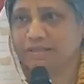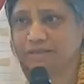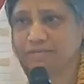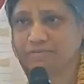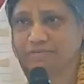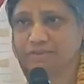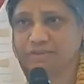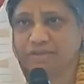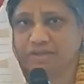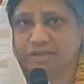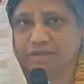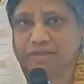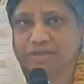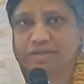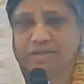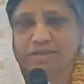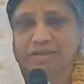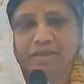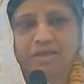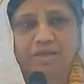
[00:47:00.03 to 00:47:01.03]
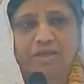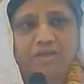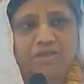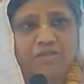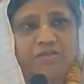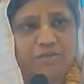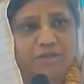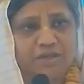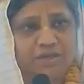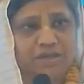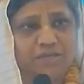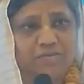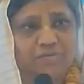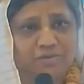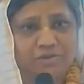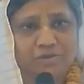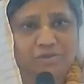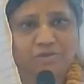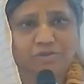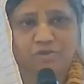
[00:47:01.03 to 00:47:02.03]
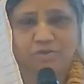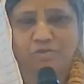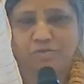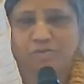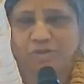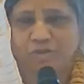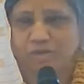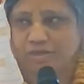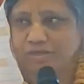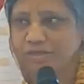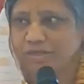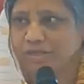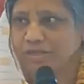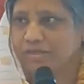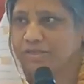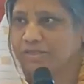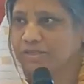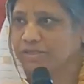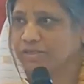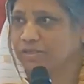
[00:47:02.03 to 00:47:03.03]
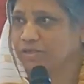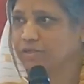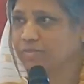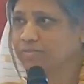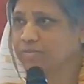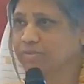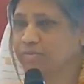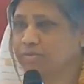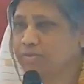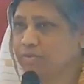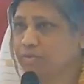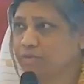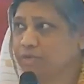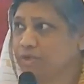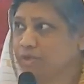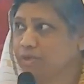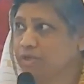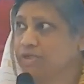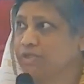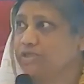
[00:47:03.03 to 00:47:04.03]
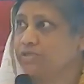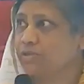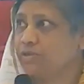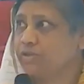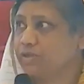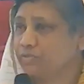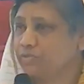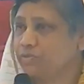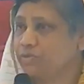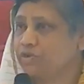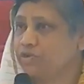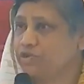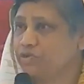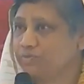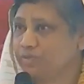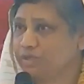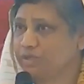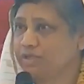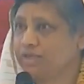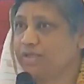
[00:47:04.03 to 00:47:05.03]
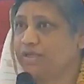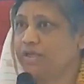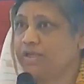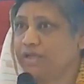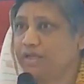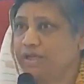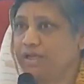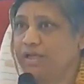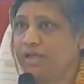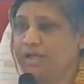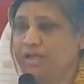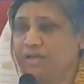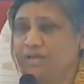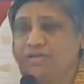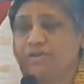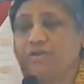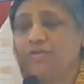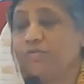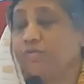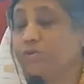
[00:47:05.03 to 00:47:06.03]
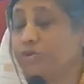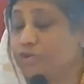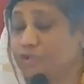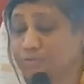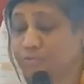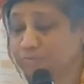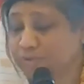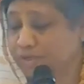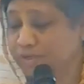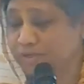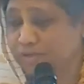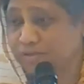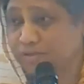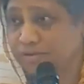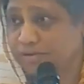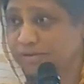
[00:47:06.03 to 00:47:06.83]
for the day. So he came to the Chobes and, he peeped the window and he saw them worshipping, not worshipping